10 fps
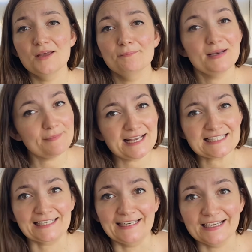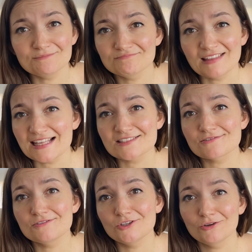But amazingly, that's
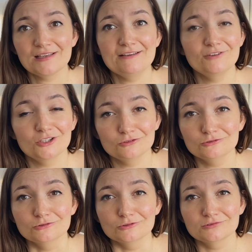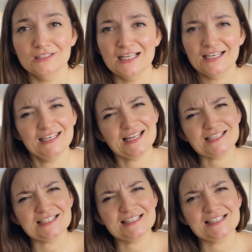not even all.
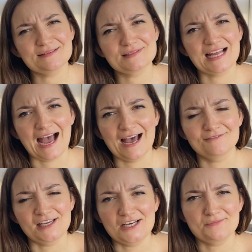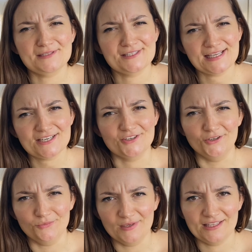London seems to have an
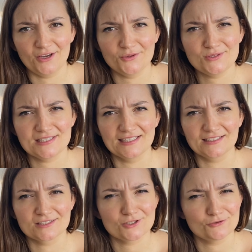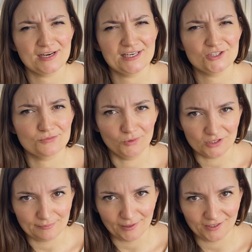obsession with hosting strange
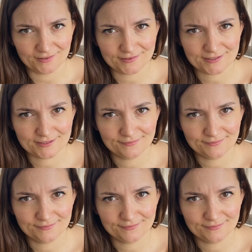body parts.